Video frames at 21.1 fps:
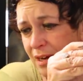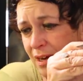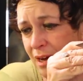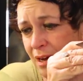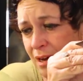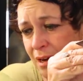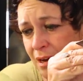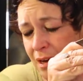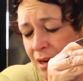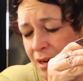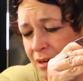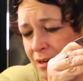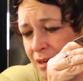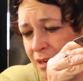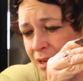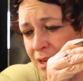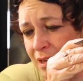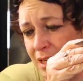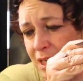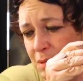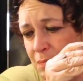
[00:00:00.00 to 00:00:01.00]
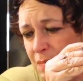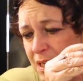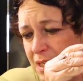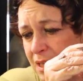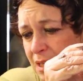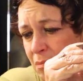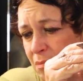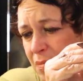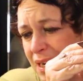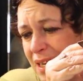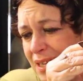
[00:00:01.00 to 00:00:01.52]
Uh, this may
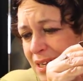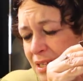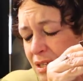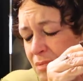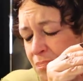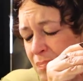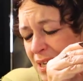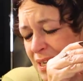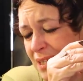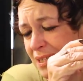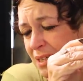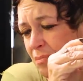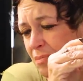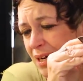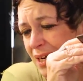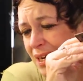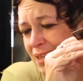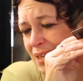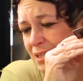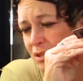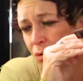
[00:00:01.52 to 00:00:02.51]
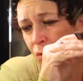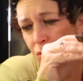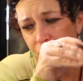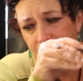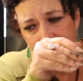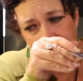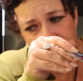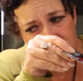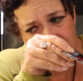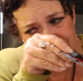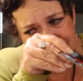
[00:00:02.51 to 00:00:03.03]
somebody that's be somebody that's
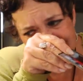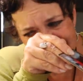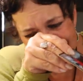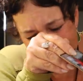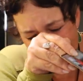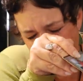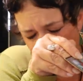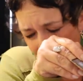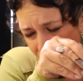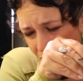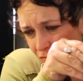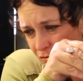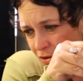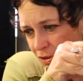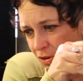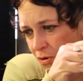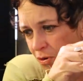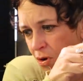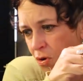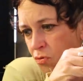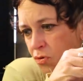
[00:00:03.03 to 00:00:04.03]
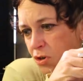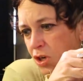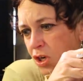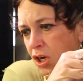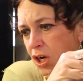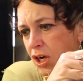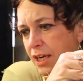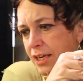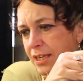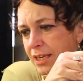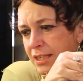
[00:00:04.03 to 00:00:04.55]
only looking out for their own
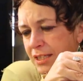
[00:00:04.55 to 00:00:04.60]
good.